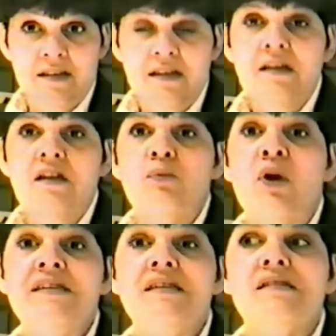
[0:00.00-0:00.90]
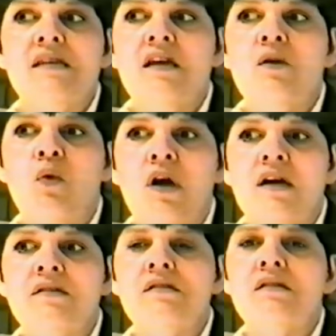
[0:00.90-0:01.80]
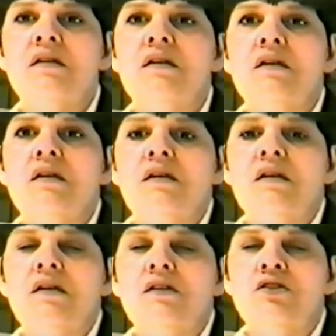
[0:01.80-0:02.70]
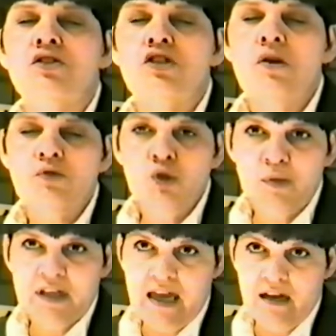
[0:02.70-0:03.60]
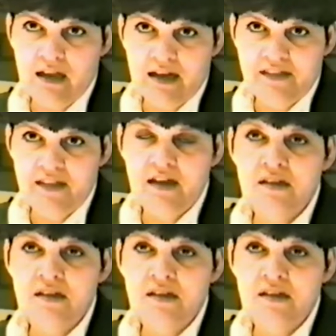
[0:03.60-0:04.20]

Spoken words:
the process here was, don't duplicate a lot of things,